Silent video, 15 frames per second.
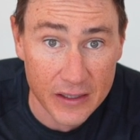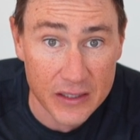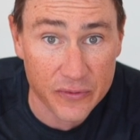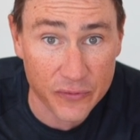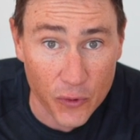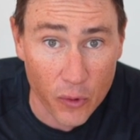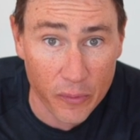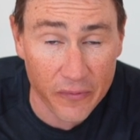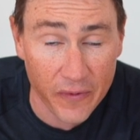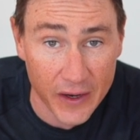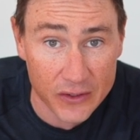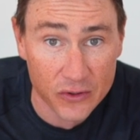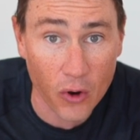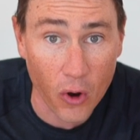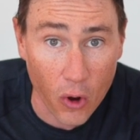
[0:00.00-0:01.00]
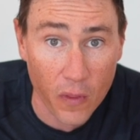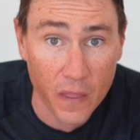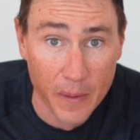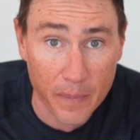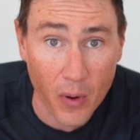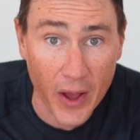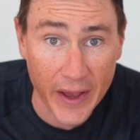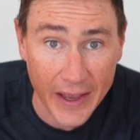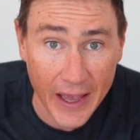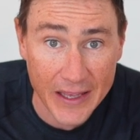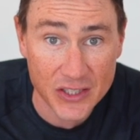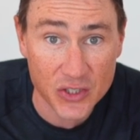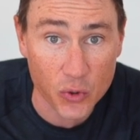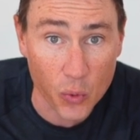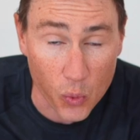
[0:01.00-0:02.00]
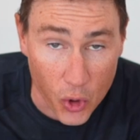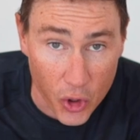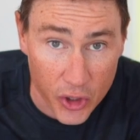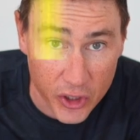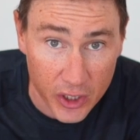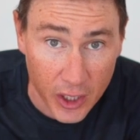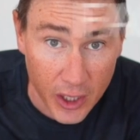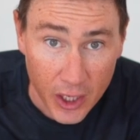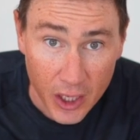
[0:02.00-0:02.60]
Its form factor on the bike has to work.